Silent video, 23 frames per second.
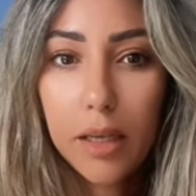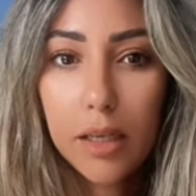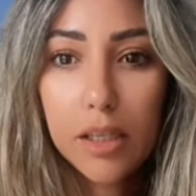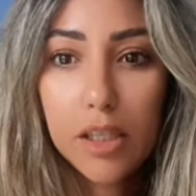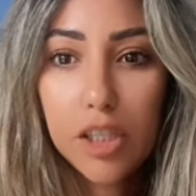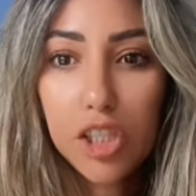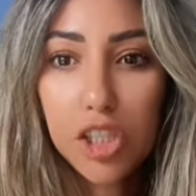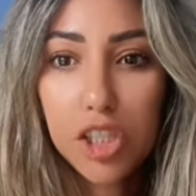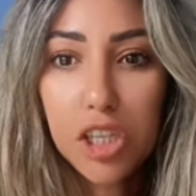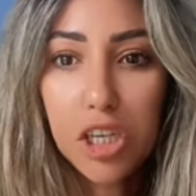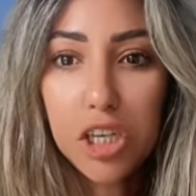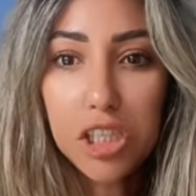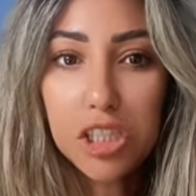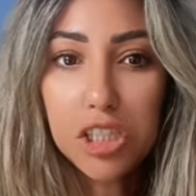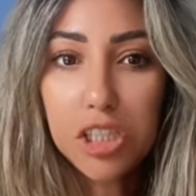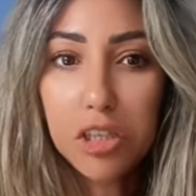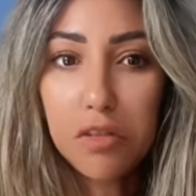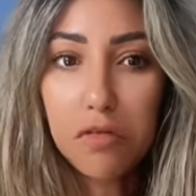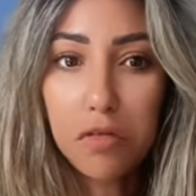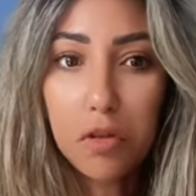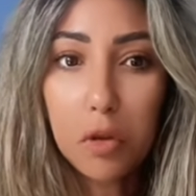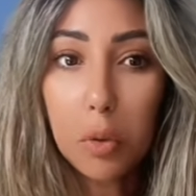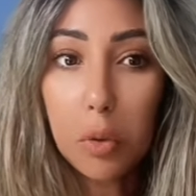it's changing
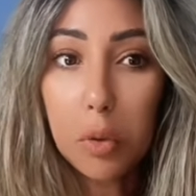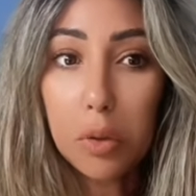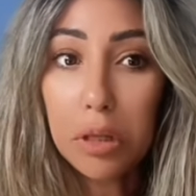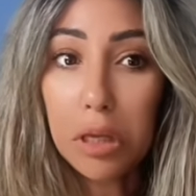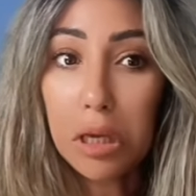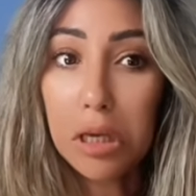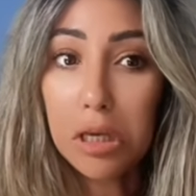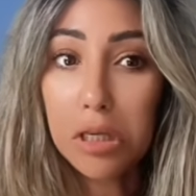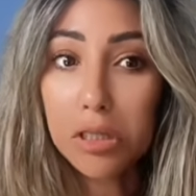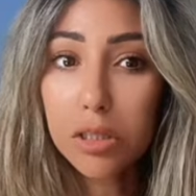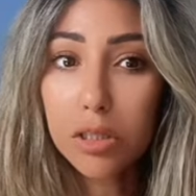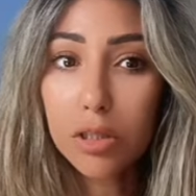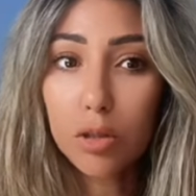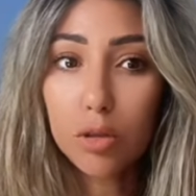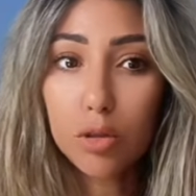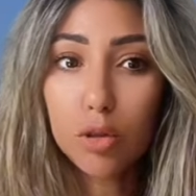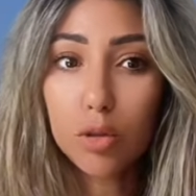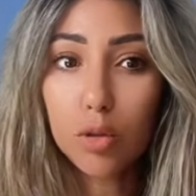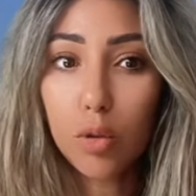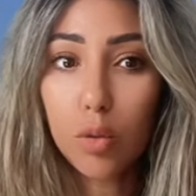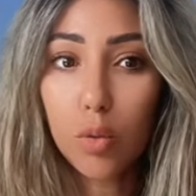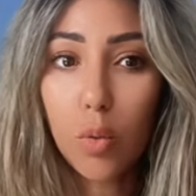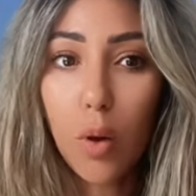a few things, not
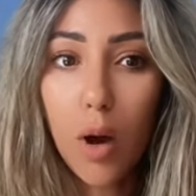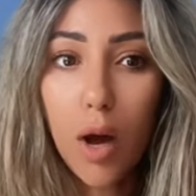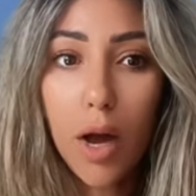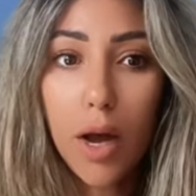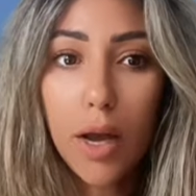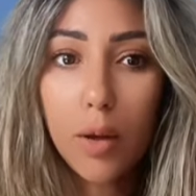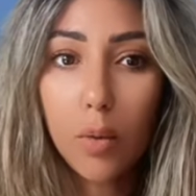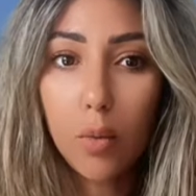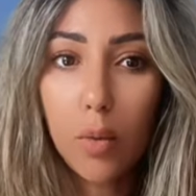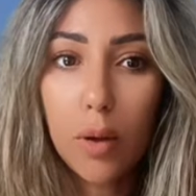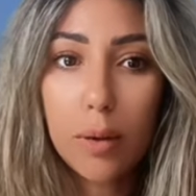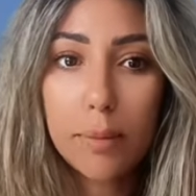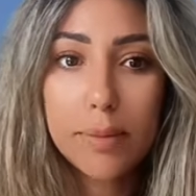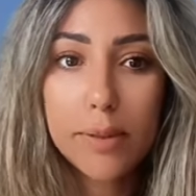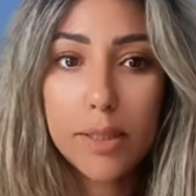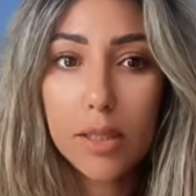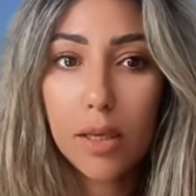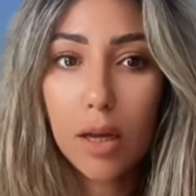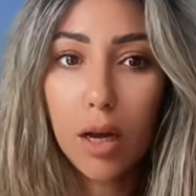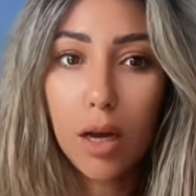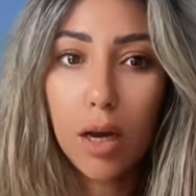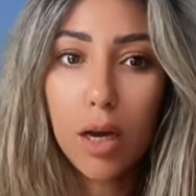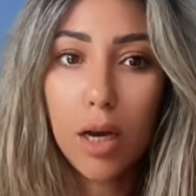sure why,
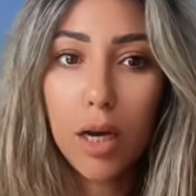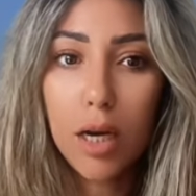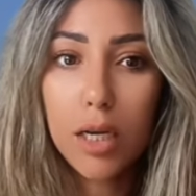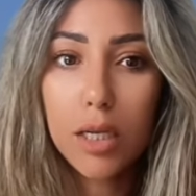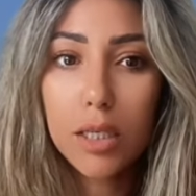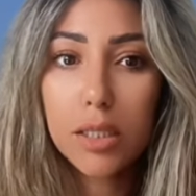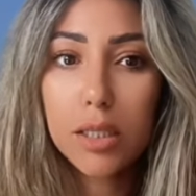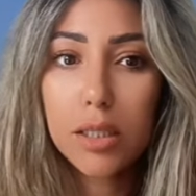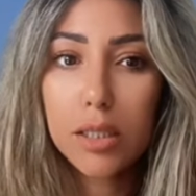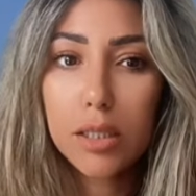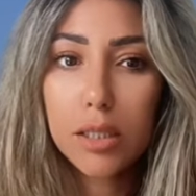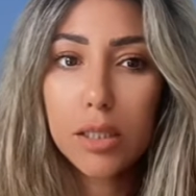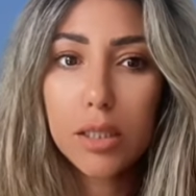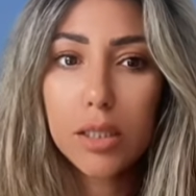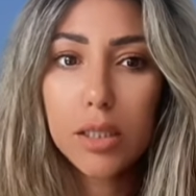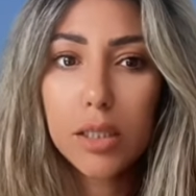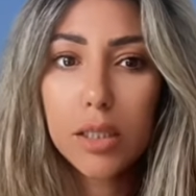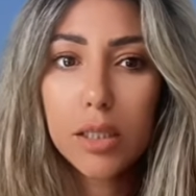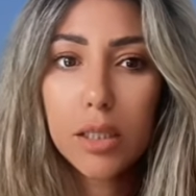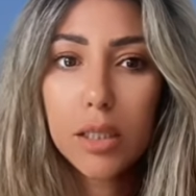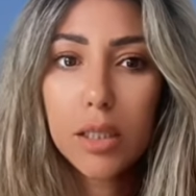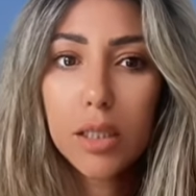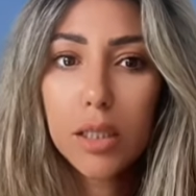website,
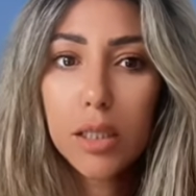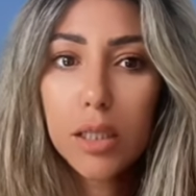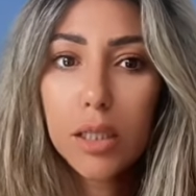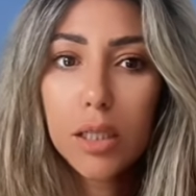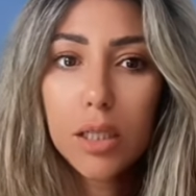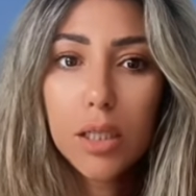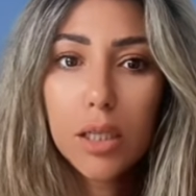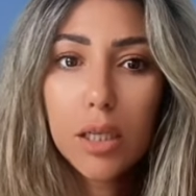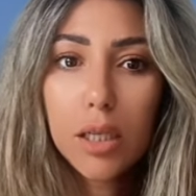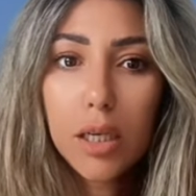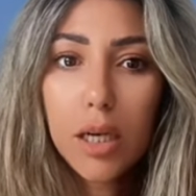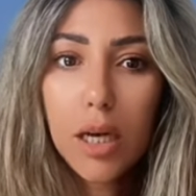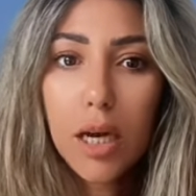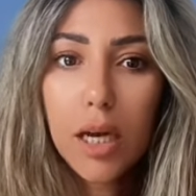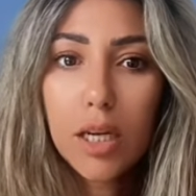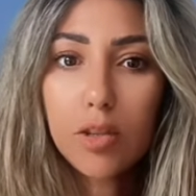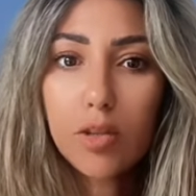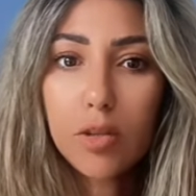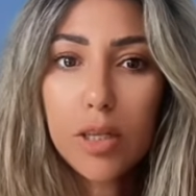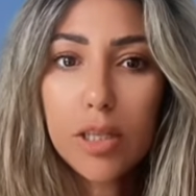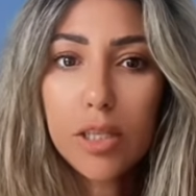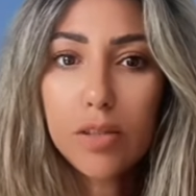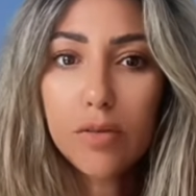
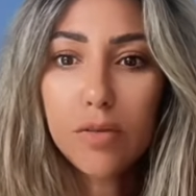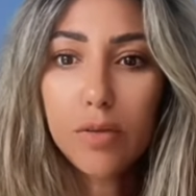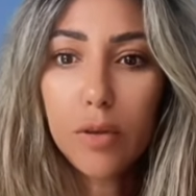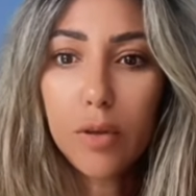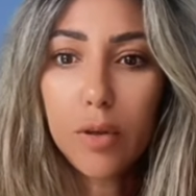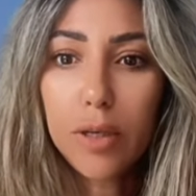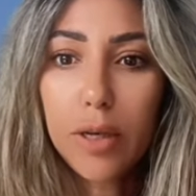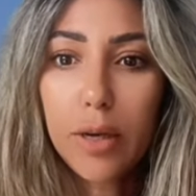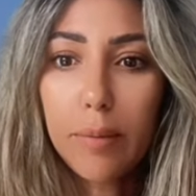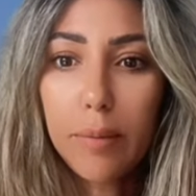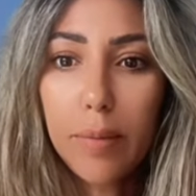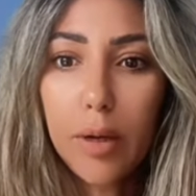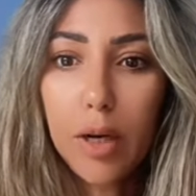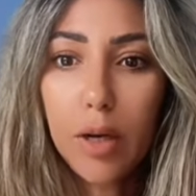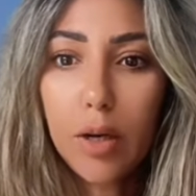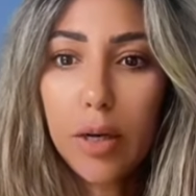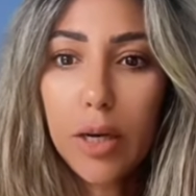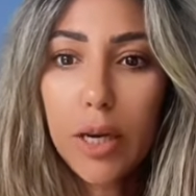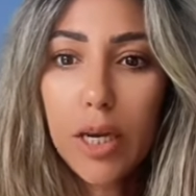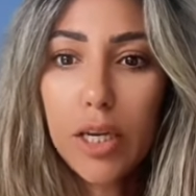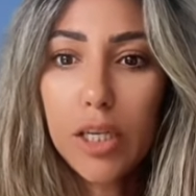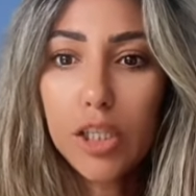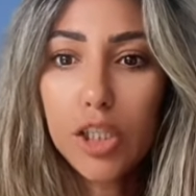address, phone number,
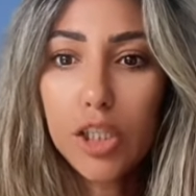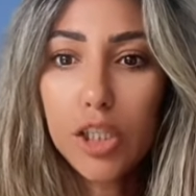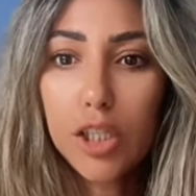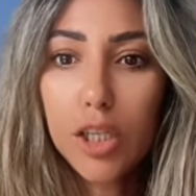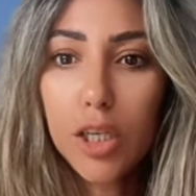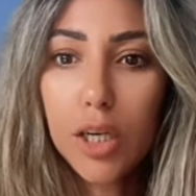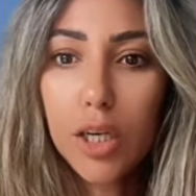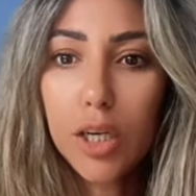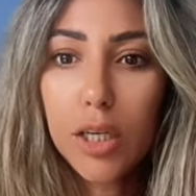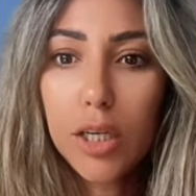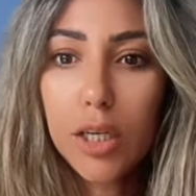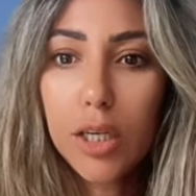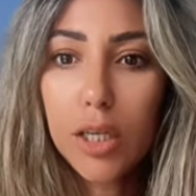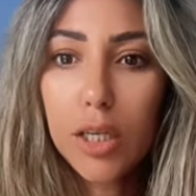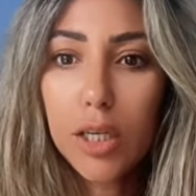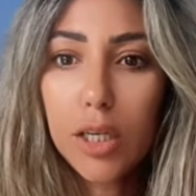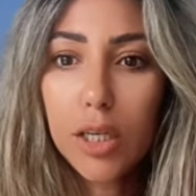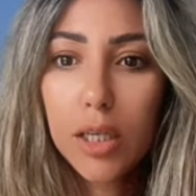location.